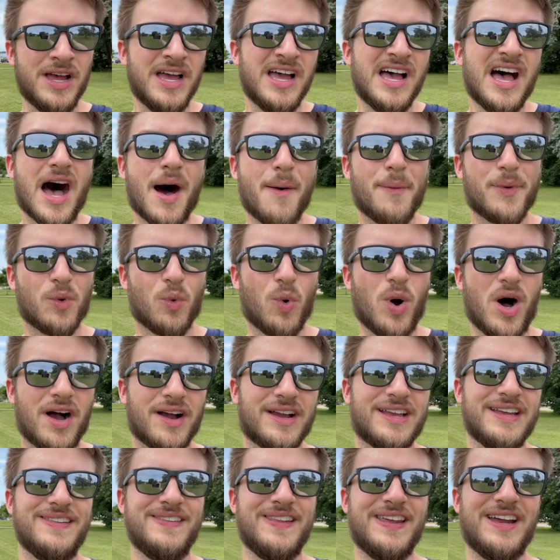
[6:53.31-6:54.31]
I'm gonna walk
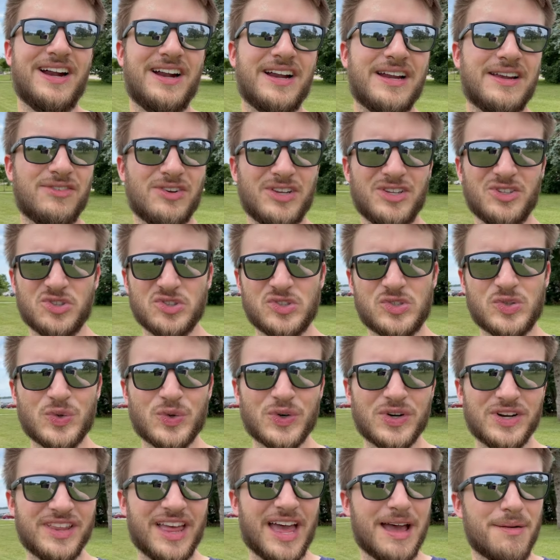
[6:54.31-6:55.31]
in there and give a little
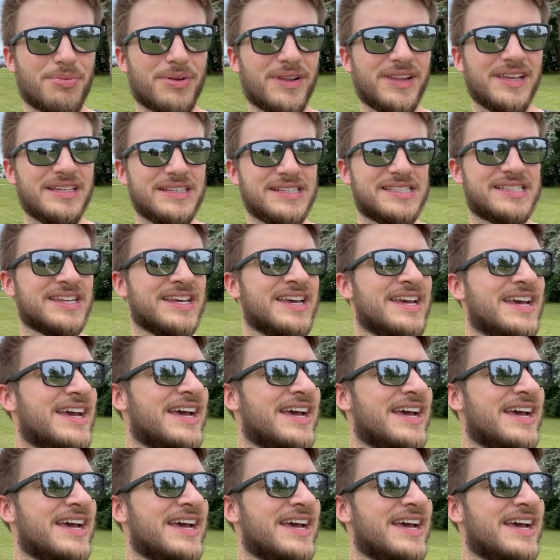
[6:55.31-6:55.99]
tour of that place,